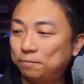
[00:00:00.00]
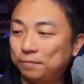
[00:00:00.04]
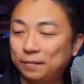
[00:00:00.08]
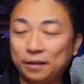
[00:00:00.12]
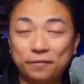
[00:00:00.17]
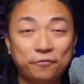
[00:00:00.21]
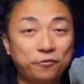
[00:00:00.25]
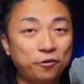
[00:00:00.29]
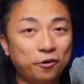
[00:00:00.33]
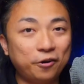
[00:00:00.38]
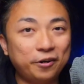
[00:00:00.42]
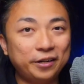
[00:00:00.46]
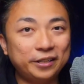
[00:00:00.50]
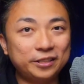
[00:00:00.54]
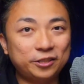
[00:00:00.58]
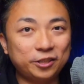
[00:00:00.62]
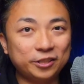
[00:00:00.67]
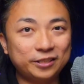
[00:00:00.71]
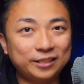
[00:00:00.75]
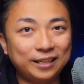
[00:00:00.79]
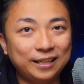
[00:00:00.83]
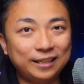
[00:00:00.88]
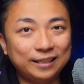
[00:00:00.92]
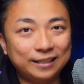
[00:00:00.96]
if you're
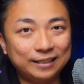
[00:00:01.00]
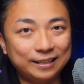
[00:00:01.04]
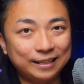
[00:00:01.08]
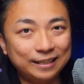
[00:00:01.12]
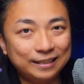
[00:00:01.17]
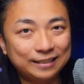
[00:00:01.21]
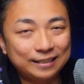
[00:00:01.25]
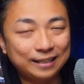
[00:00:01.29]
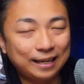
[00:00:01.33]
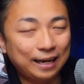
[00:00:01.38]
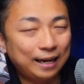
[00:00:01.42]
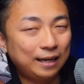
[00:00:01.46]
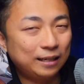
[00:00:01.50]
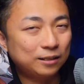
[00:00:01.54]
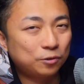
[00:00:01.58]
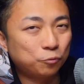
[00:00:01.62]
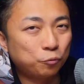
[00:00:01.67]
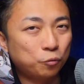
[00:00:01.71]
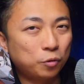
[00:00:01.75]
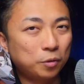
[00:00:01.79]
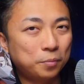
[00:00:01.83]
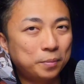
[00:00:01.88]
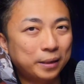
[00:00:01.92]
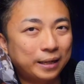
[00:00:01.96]
interested, these cards
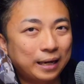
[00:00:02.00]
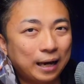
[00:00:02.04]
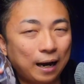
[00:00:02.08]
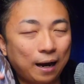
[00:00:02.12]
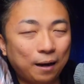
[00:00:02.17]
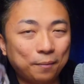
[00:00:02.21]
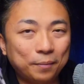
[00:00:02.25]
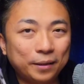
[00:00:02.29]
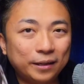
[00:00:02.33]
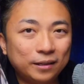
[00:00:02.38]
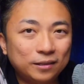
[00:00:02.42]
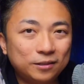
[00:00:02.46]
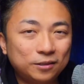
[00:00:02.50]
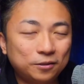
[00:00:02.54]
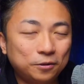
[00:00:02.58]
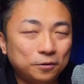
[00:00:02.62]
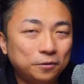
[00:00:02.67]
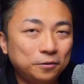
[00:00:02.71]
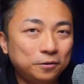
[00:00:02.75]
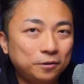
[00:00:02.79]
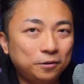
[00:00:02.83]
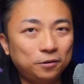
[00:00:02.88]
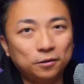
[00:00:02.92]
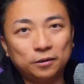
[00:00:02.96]
will be coming
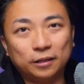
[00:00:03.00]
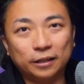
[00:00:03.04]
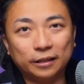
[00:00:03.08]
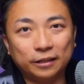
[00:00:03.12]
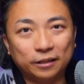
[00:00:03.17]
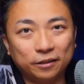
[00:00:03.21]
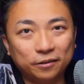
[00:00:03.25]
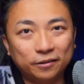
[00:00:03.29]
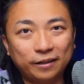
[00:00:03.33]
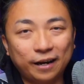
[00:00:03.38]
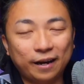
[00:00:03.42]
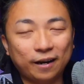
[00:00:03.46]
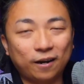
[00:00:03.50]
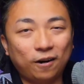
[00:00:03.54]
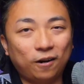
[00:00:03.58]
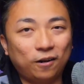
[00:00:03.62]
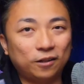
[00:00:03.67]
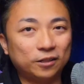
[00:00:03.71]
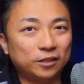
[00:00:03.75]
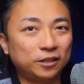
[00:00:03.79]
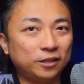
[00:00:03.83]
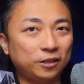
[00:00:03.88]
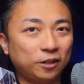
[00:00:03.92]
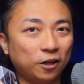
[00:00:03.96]
soon to the
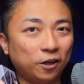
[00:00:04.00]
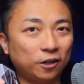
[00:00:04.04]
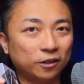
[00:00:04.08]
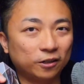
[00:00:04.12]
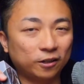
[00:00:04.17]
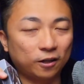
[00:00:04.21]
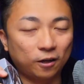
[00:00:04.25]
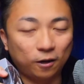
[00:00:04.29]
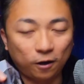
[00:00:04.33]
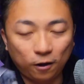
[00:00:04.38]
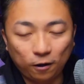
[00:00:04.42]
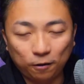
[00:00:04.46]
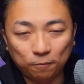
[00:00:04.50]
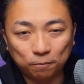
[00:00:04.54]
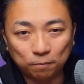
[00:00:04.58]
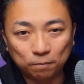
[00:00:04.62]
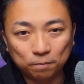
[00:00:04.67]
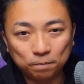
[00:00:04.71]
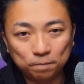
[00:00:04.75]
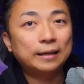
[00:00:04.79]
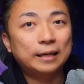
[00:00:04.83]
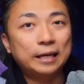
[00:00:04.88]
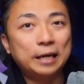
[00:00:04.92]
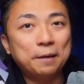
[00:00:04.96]
newdeckorder.com.
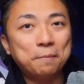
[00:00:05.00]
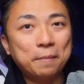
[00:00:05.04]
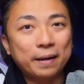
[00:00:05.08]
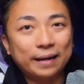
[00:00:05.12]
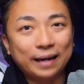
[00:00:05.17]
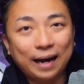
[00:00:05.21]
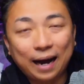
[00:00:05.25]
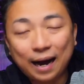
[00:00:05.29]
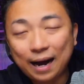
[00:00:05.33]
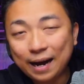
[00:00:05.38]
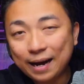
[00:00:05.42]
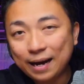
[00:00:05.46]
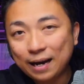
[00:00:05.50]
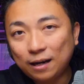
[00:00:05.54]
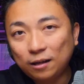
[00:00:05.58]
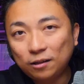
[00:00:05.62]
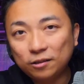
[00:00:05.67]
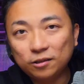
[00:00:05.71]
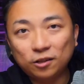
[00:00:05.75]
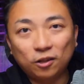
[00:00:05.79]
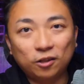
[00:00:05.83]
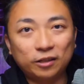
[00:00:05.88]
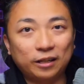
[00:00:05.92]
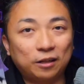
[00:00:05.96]
Keep an eye
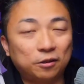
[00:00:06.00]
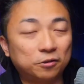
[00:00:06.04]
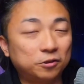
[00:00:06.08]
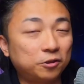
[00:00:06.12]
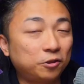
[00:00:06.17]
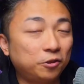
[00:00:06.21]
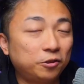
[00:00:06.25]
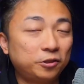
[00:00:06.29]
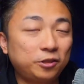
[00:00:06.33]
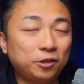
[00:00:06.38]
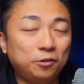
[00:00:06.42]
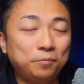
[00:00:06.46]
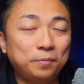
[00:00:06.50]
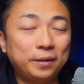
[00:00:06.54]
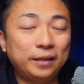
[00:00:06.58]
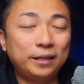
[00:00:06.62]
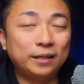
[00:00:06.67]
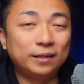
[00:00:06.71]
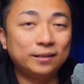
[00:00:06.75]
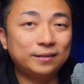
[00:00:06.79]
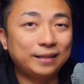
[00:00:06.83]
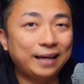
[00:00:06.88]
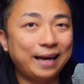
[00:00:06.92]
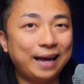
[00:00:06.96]
out on our social
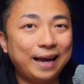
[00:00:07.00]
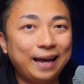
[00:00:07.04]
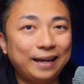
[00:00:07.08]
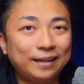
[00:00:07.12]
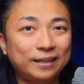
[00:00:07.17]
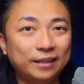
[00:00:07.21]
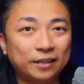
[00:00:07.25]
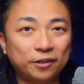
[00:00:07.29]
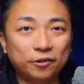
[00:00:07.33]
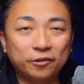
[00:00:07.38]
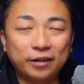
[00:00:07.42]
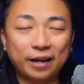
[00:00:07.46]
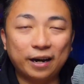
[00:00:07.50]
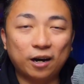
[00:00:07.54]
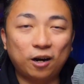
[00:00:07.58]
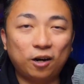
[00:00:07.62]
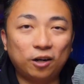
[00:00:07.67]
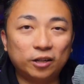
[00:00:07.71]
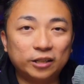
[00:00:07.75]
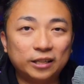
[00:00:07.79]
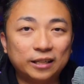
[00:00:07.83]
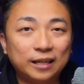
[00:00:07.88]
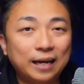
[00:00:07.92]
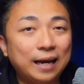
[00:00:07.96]
medias at the New Deck
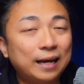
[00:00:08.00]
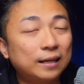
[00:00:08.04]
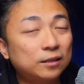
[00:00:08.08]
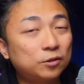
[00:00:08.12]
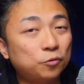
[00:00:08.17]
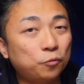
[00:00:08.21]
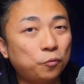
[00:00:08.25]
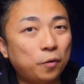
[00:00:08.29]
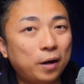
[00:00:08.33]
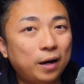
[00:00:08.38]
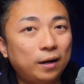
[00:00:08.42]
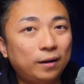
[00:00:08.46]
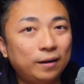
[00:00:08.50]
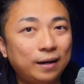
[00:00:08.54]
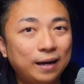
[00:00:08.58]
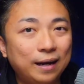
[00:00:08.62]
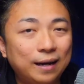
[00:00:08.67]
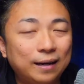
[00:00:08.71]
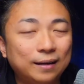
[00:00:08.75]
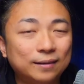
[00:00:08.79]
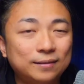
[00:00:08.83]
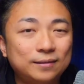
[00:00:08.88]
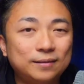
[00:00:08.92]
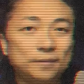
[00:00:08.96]
Order, as well
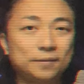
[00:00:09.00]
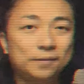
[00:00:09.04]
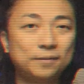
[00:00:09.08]
as...